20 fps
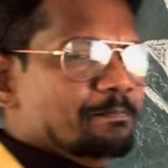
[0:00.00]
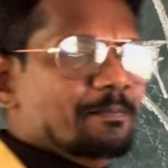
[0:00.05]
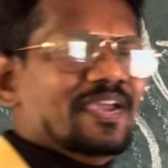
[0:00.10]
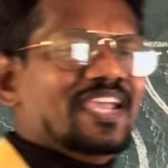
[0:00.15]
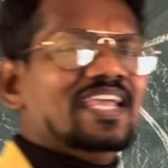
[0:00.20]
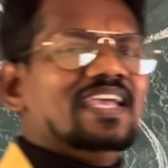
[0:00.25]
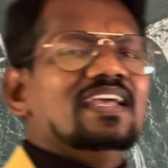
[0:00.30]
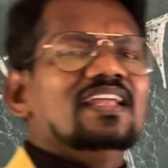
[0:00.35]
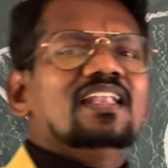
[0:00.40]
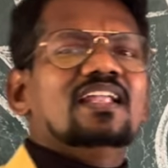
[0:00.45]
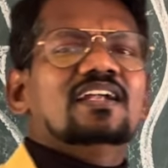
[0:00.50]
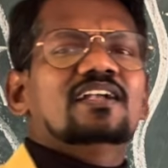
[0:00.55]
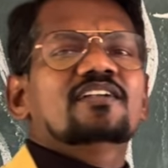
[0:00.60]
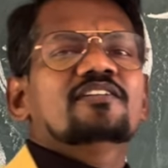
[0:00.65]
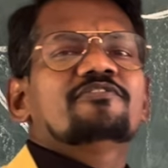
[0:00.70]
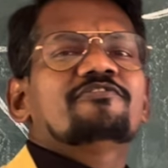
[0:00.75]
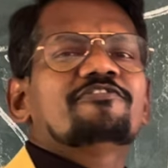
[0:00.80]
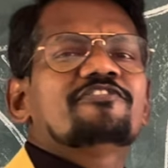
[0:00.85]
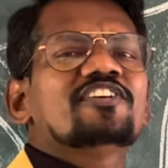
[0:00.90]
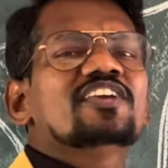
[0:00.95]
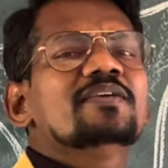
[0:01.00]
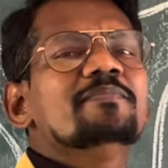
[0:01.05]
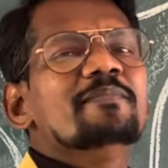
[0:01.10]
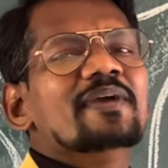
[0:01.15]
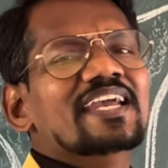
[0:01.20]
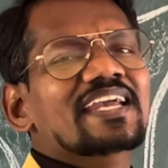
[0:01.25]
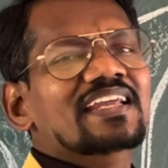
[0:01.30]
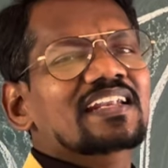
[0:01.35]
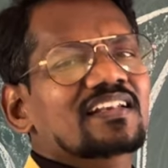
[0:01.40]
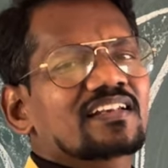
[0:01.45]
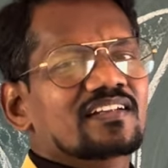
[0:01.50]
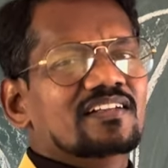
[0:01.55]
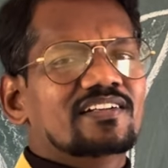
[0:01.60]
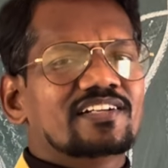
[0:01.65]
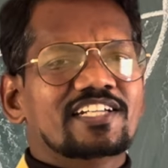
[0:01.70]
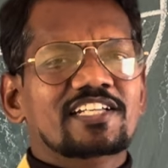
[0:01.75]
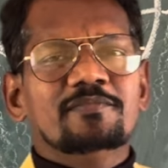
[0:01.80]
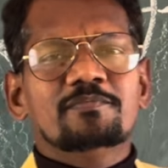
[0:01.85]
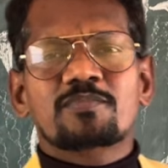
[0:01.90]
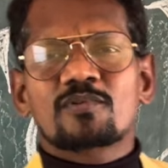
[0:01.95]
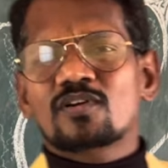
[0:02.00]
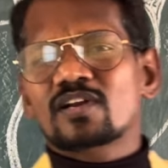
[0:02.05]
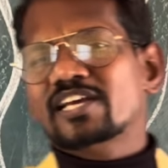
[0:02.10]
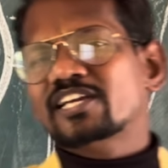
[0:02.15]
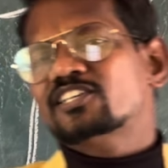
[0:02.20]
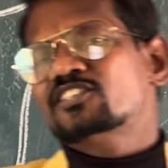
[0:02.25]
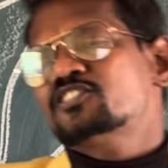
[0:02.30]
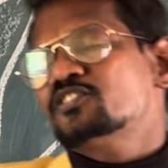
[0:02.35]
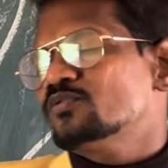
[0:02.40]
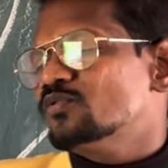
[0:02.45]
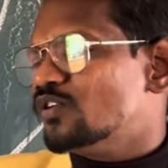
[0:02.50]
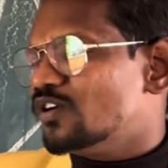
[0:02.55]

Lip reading: male and female reproductive